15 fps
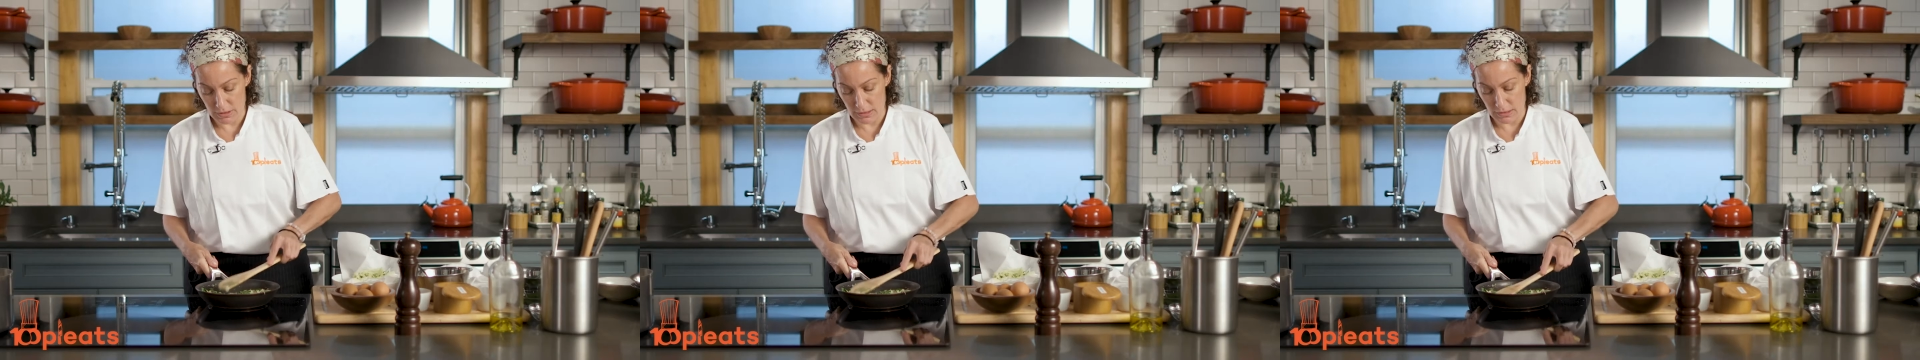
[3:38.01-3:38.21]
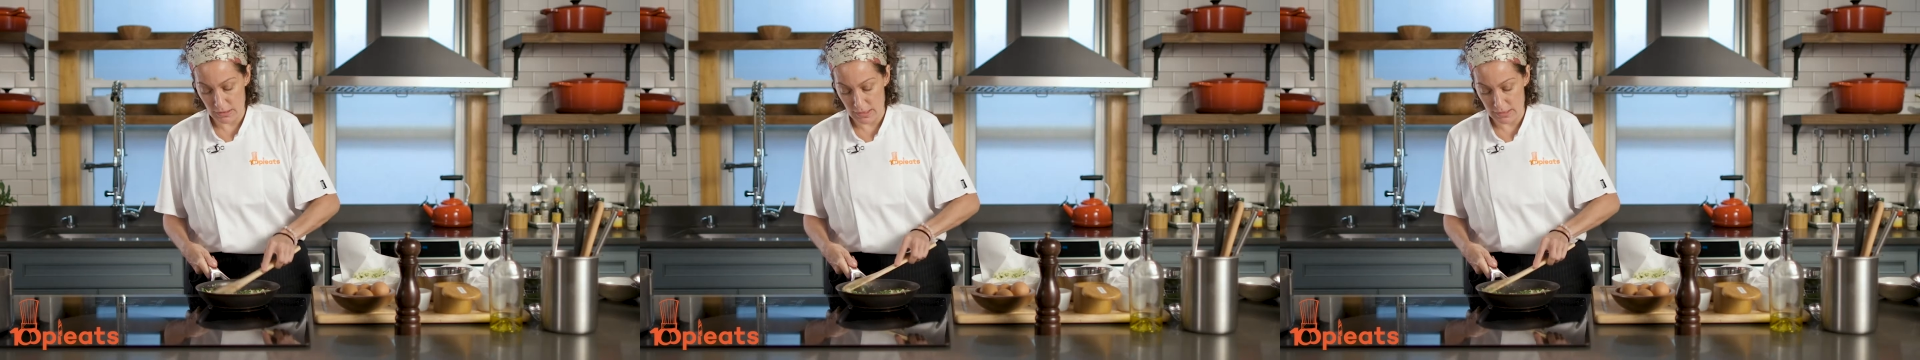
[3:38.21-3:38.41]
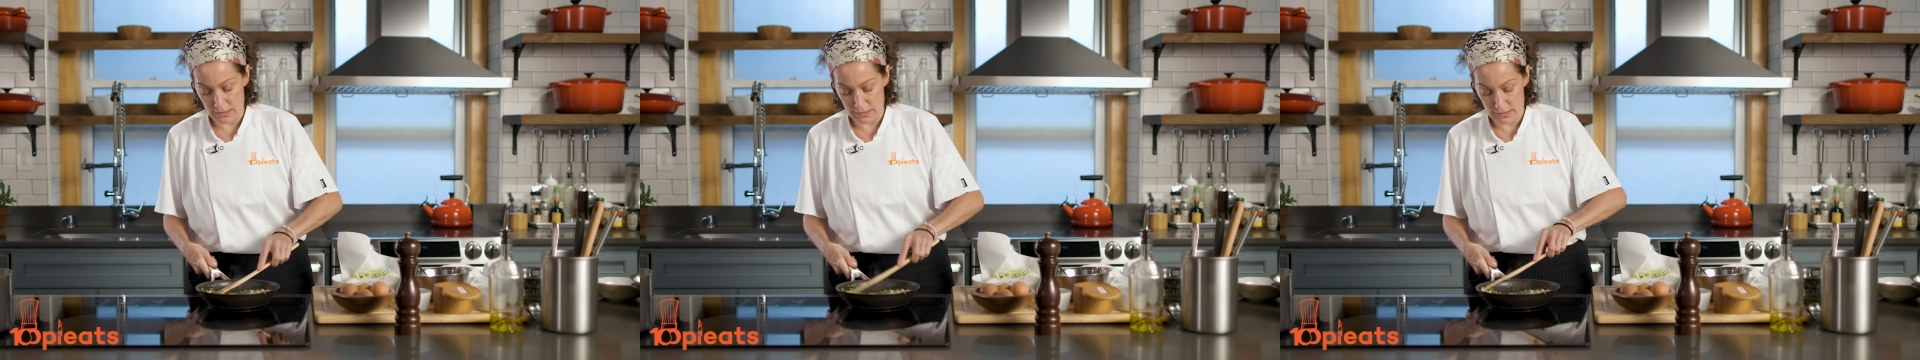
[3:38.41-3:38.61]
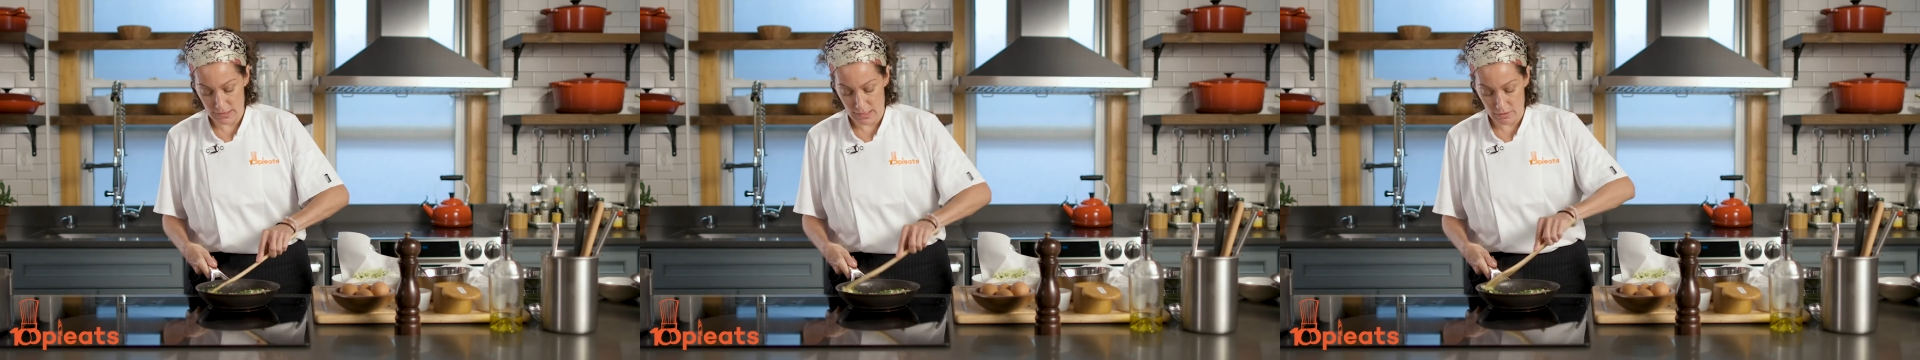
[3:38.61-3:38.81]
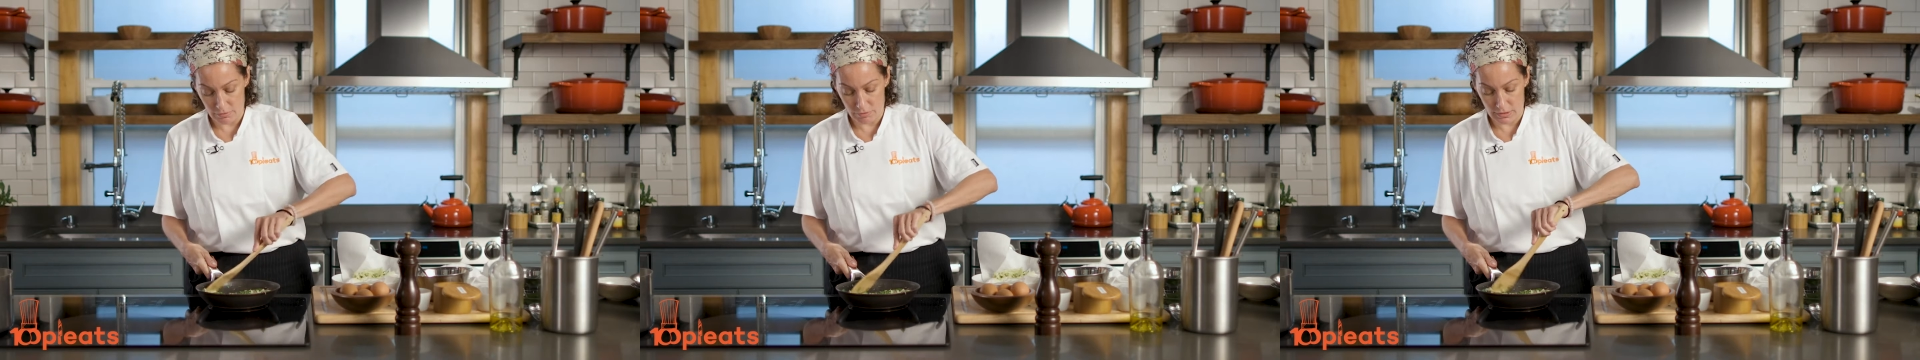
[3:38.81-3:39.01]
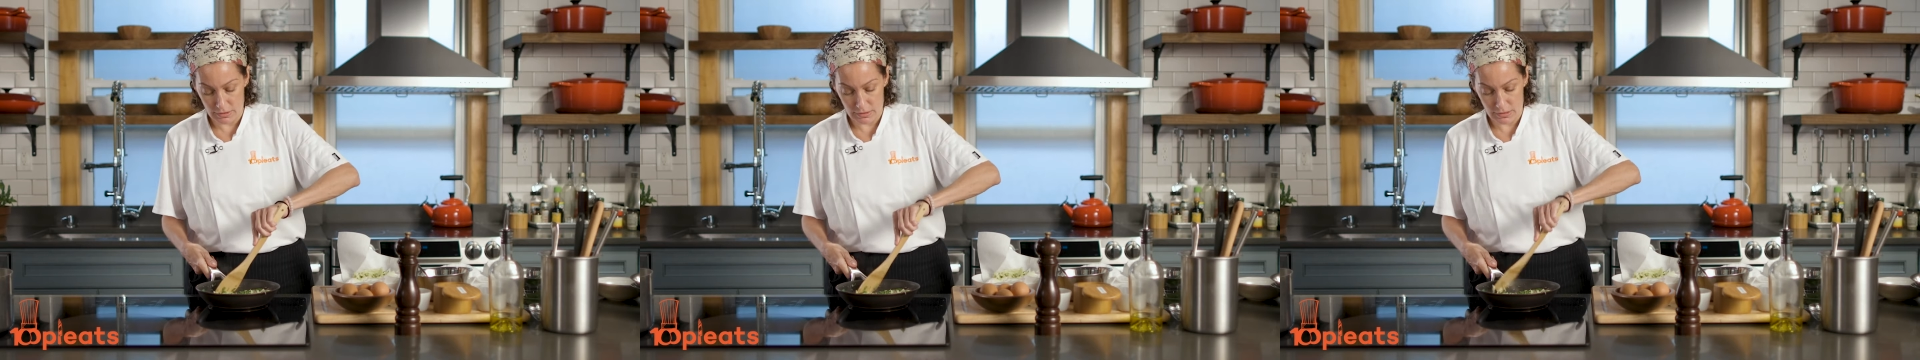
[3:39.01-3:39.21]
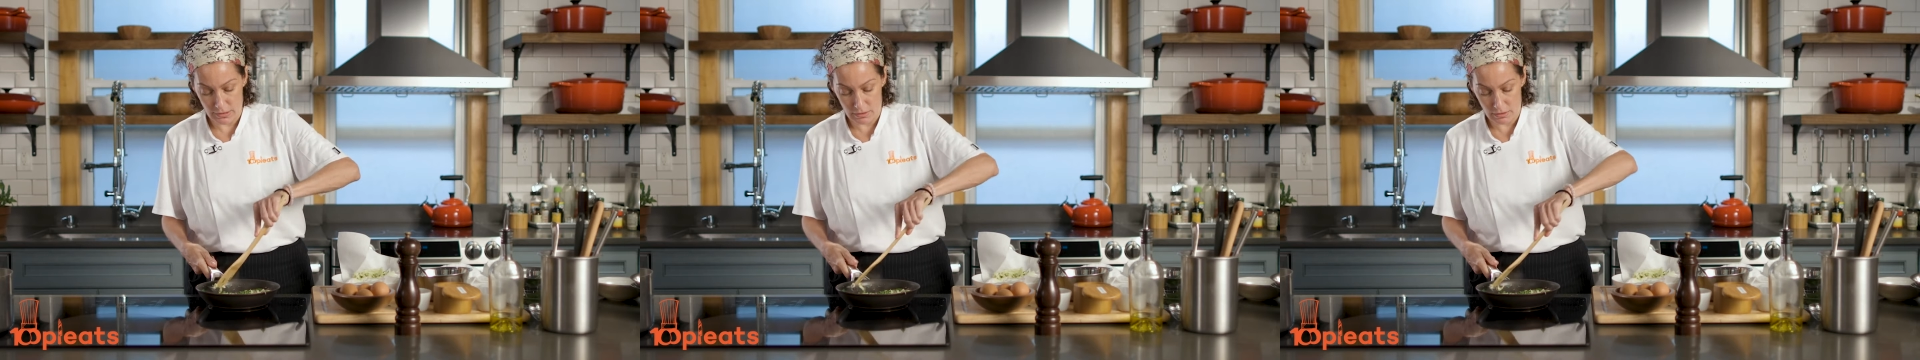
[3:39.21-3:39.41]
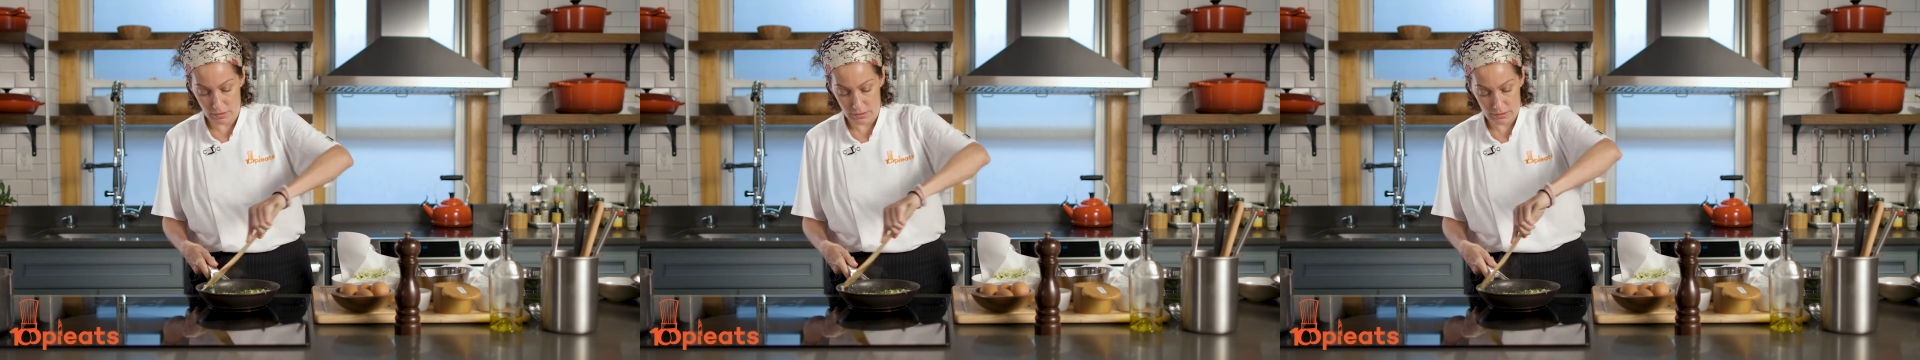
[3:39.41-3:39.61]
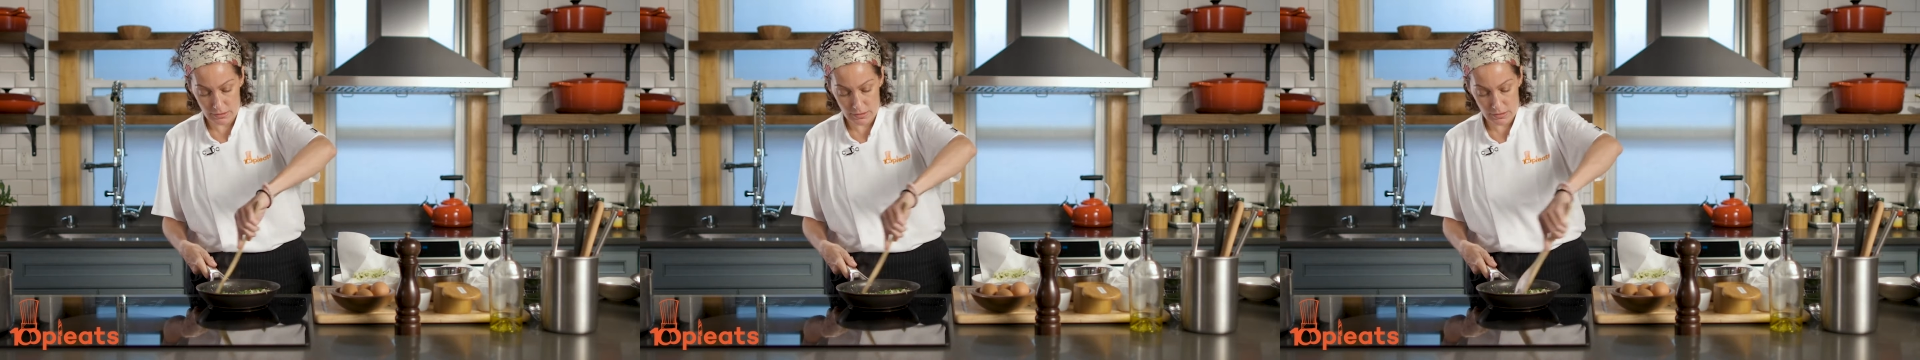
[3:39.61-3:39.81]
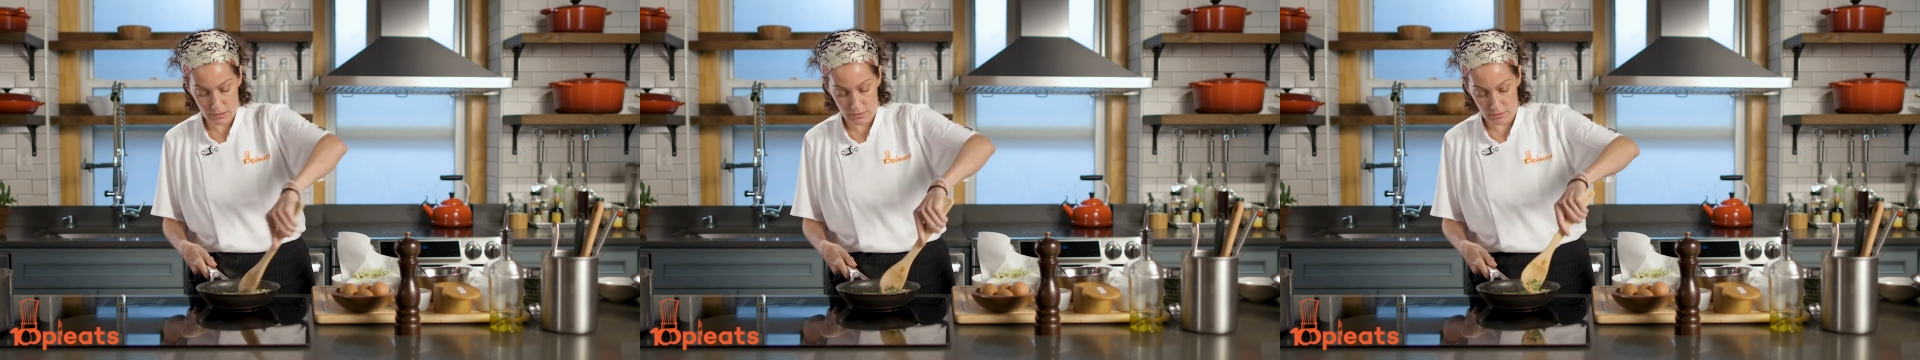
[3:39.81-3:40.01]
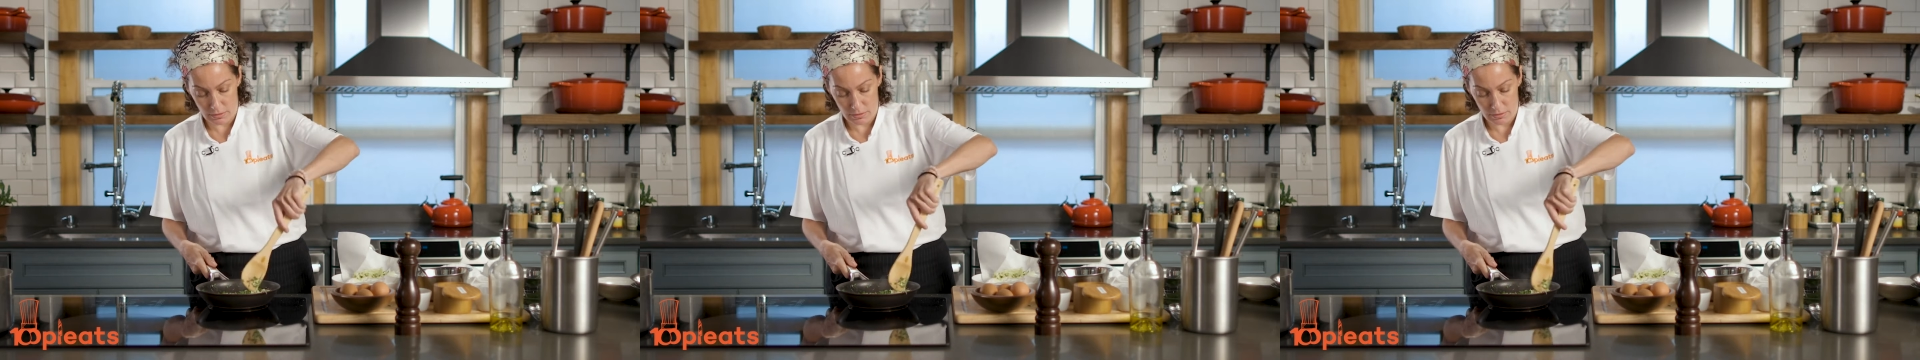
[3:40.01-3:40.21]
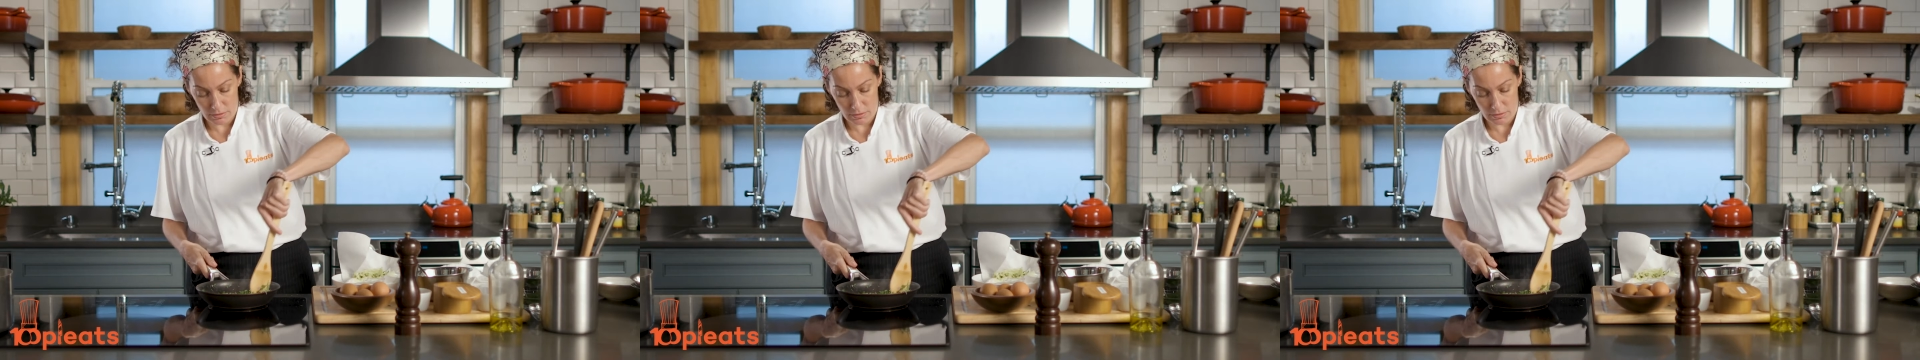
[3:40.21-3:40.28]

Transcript: going to let it set right there like that.